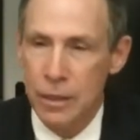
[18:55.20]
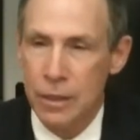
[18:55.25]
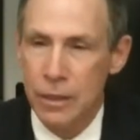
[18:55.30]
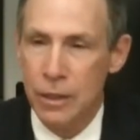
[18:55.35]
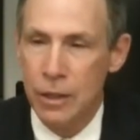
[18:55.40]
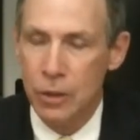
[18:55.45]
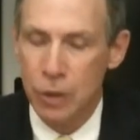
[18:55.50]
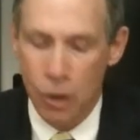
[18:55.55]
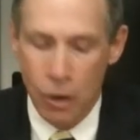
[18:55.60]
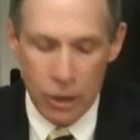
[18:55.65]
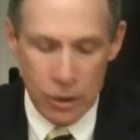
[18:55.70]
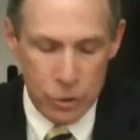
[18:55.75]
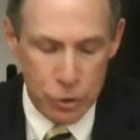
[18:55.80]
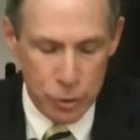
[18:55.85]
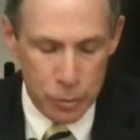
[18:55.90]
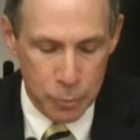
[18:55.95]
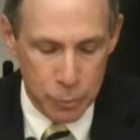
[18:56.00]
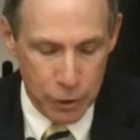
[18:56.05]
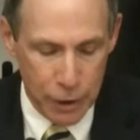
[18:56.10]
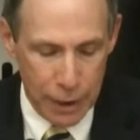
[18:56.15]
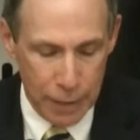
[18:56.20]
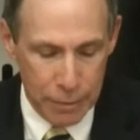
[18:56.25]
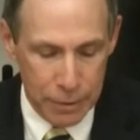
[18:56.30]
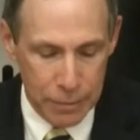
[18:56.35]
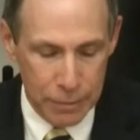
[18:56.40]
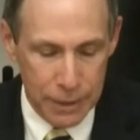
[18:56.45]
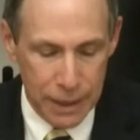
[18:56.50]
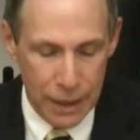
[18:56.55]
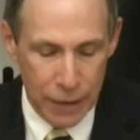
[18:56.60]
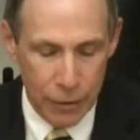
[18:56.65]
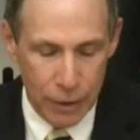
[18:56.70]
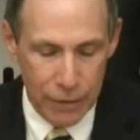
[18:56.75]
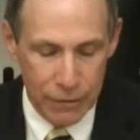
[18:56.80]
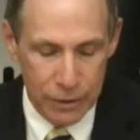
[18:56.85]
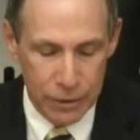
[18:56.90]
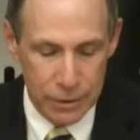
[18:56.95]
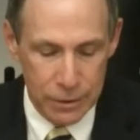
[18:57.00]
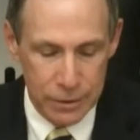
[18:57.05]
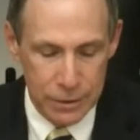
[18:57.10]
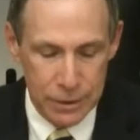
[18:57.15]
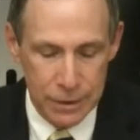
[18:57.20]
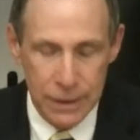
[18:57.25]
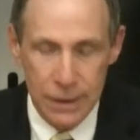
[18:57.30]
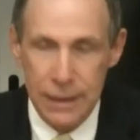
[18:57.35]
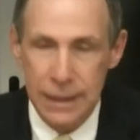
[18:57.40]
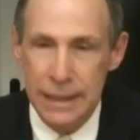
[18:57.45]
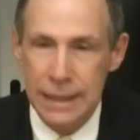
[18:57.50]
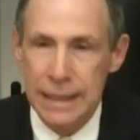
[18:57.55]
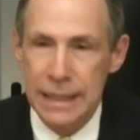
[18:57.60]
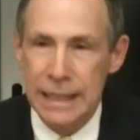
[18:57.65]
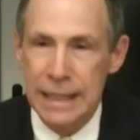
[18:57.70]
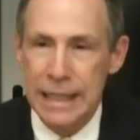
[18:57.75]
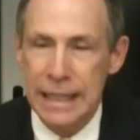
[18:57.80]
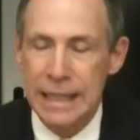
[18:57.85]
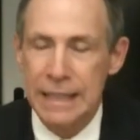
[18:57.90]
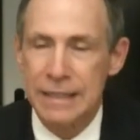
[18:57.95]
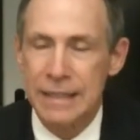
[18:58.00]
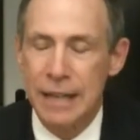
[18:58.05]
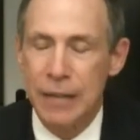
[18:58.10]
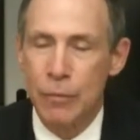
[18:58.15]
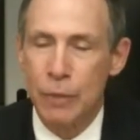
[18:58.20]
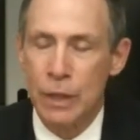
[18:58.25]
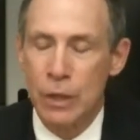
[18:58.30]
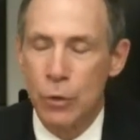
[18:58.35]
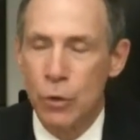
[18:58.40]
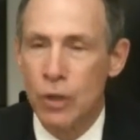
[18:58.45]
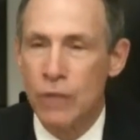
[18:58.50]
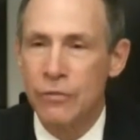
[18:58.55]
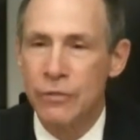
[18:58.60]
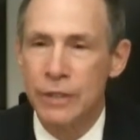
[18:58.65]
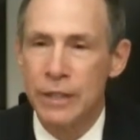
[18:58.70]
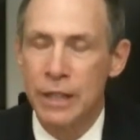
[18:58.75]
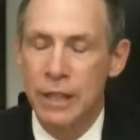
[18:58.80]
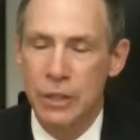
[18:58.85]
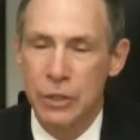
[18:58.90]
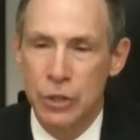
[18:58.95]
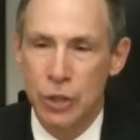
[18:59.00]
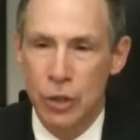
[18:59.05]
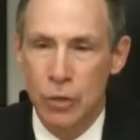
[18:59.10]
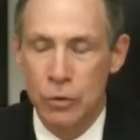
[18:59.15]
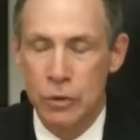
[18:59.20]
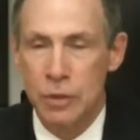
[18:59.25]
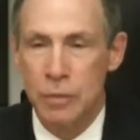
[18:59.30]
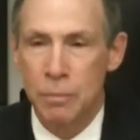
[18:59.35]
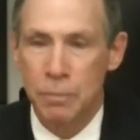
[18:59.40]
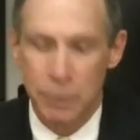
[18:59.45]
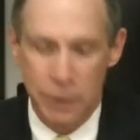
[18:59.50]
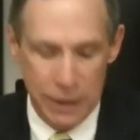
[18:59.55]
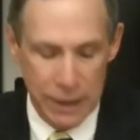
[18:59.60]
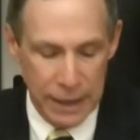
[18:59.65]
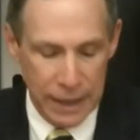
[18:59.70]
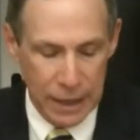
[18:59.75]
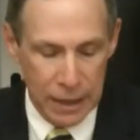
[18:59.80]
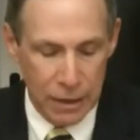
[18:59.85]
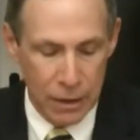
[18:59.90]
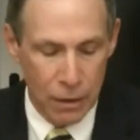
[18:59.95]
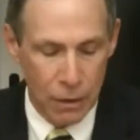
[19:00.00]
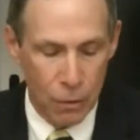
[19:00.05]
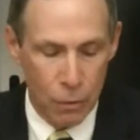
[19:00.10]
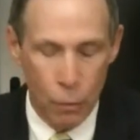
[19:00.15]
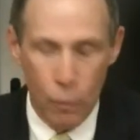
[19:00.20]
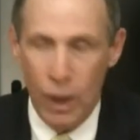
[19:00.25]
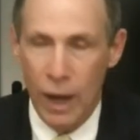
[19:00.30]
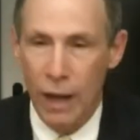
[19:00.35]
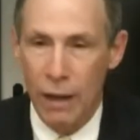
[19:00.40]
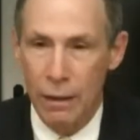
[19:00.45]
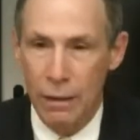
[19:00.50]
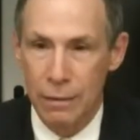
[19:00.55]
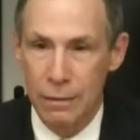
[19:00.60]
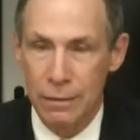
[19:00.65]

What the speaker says: The larger problem, however, is that we often don't plan well.